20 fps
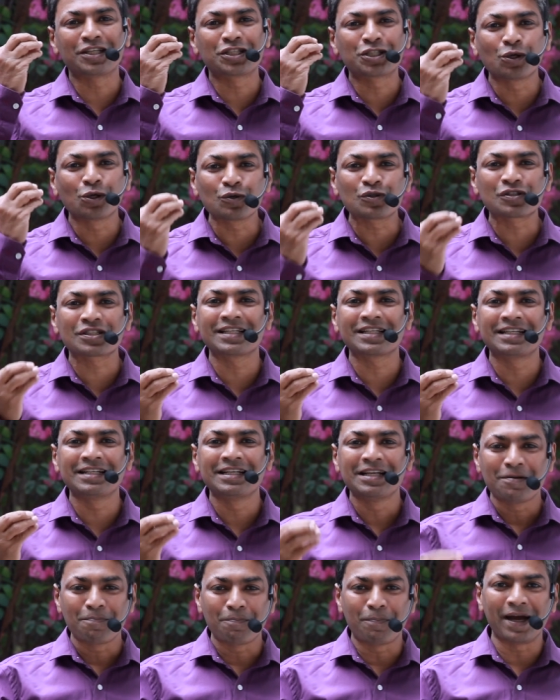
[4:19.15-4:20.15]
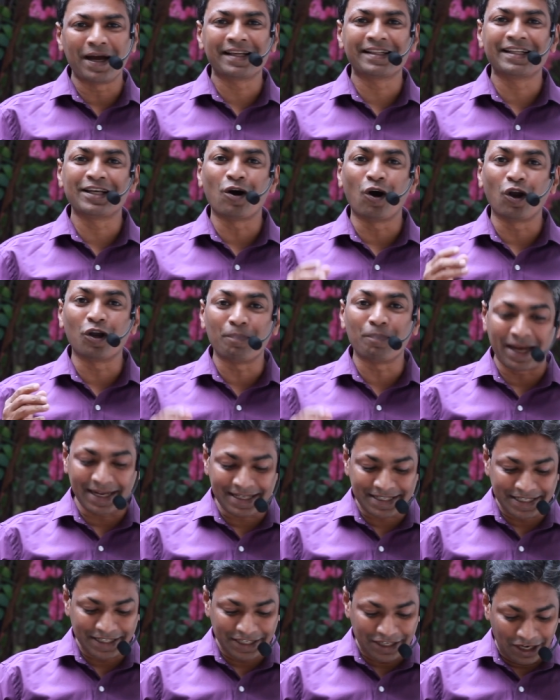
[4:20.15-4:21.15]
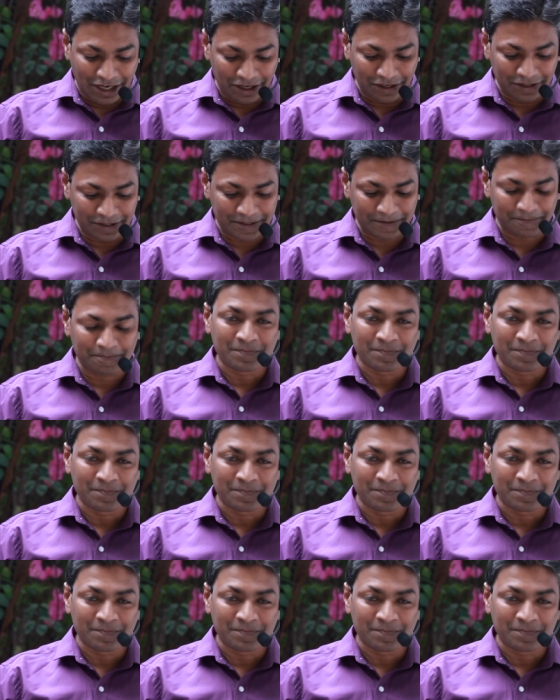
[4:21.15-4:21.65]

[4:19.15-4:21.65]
chosen by the Almighty God.